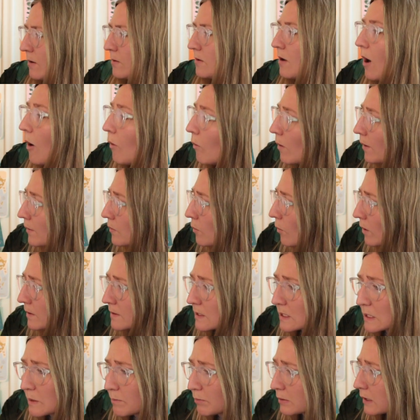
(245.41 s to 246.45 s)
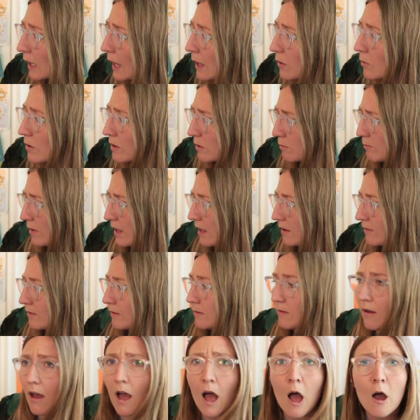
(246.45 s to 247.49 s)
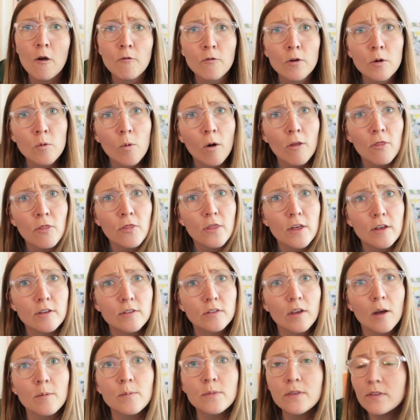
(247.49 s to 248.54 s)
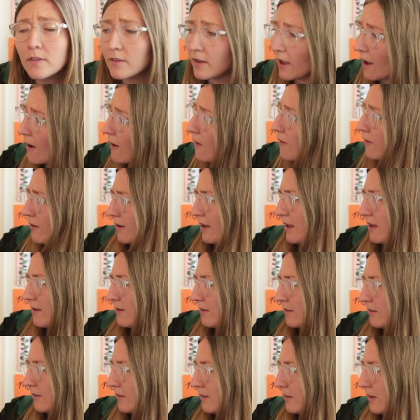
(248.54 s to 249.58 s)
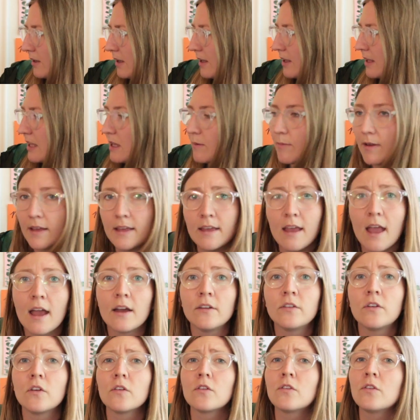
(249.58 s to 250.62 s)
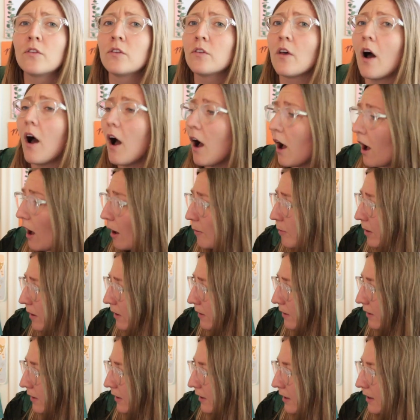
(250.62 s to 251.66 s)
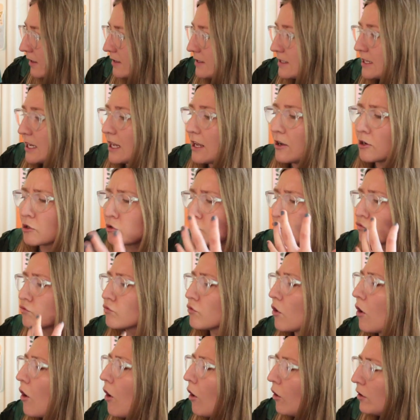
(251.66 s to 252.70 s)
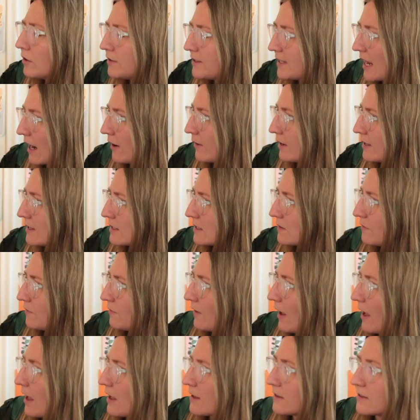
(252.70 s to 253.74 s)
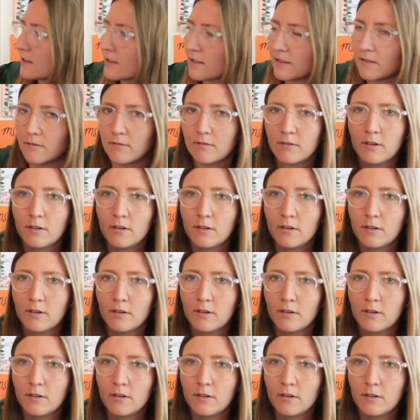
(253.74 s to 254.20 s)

No one wants to play with me. Everyone thinks I'm scary. He began to sob. Tears rolled down his face.